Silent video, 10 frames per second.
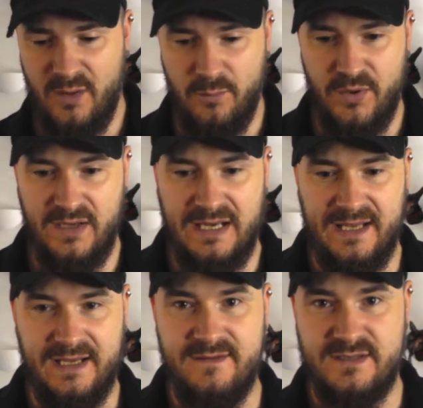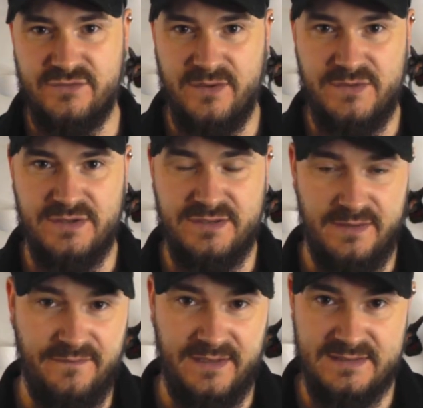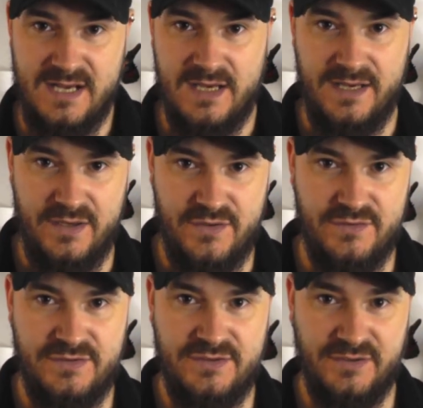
I'll put a link in the description to the things that I used,